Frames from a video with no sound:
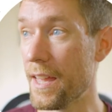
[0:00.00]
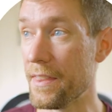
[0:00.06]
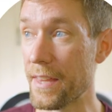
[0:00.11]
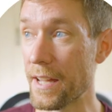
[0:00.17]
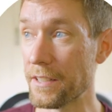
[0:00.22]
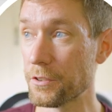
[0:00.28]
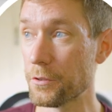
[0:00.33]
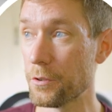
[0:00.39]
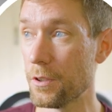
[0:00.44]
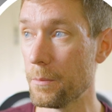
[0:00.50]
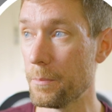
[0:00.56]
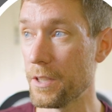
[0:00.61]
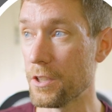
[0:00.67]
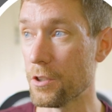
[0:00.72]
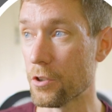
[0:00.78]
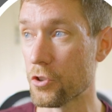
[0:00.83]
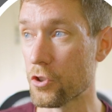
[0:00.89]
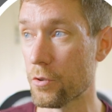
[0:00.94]
That's going to
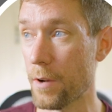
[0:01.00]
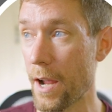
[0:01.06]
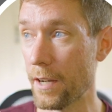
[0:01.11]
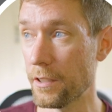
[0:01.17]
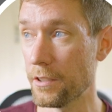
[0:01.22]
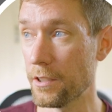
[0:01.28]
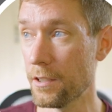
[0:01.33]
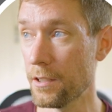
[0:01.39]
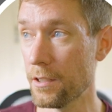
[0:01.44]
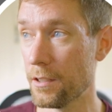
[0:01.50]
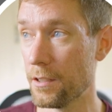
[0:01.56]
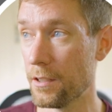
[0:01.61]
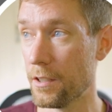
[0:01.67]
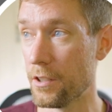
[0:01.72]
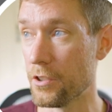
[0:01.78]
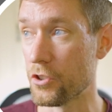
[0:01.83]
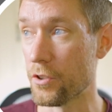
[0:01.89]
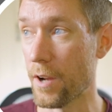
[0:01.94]
be your tractor,
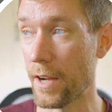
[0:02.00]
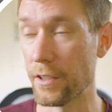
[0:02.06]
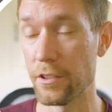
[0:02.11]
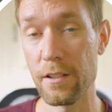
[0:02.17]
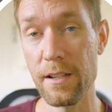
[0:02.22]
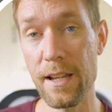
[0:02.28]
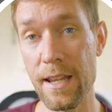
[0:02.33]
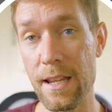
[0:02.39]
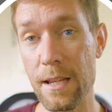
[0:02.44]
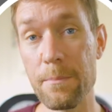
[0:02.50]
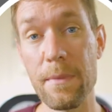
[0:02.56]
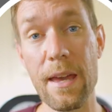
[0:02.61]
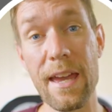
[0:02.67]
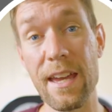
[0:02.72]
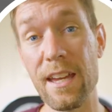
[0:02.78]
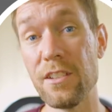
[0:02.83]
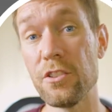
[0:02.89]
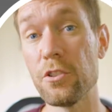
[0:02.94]
tractor name,
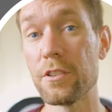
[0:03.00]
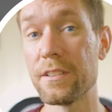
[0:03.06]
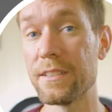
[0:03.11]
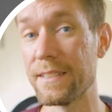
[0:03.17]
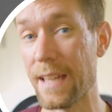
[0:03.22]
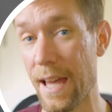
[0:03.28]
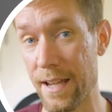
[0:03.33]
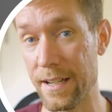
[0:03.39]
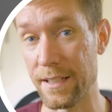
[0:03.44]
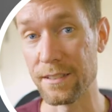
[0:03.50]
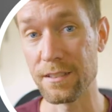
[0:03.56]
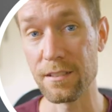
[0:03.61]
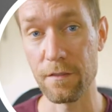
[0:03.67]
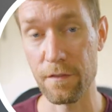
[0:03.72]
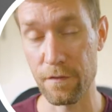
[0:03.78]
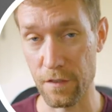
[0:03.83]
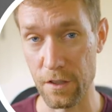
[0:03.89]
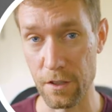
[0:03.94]
and your status
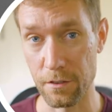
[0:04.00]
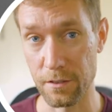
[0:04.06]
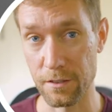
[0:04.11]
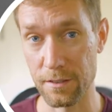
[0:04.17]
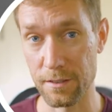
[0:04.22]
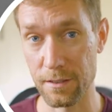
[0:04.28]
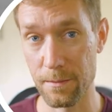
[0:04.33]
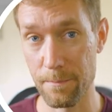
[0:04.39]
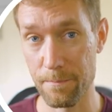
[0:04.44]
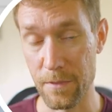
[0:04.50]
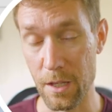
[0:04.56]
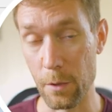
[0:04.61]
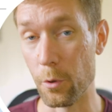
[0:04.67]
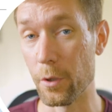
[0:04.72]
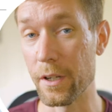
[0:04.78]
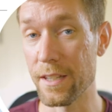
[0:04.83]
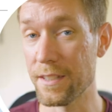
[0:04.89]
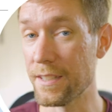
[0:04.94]
fields.
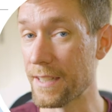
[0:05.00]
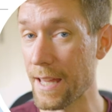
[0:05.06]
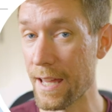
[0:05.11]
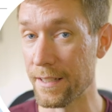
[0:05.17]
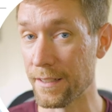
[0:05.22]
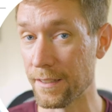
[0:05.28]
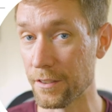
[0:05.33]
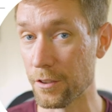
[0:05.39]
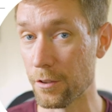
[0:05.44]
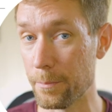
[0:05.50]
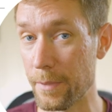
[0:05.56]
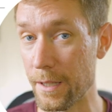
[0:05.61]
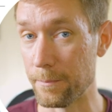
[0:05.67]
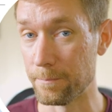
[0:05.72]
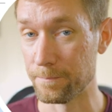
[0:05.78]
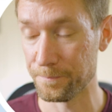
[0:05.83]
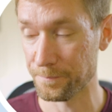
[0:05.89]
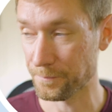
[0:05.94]
And we'll get to that in a little bit.